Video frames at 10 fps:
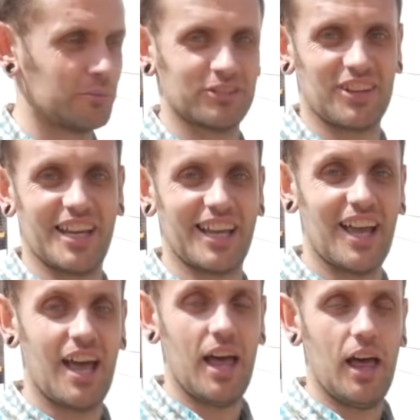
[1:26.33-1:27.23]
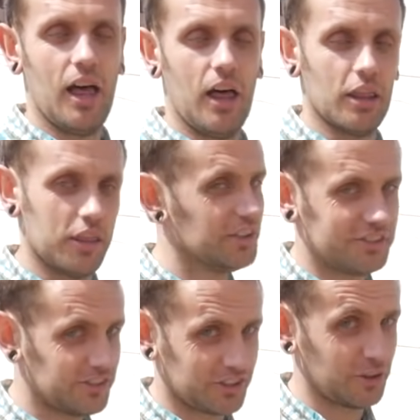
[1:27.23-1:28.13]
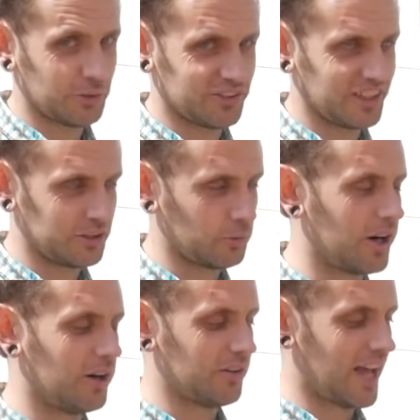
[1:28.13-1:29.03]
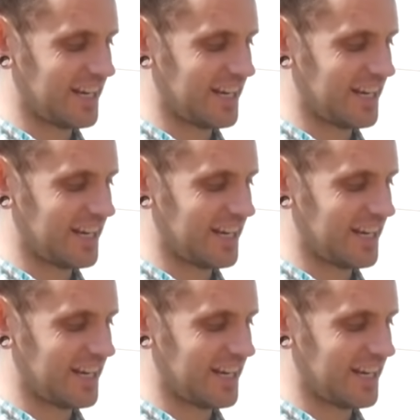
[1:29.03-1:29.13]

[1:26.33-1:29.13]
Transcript: and was like, this is the coolest thing in the world.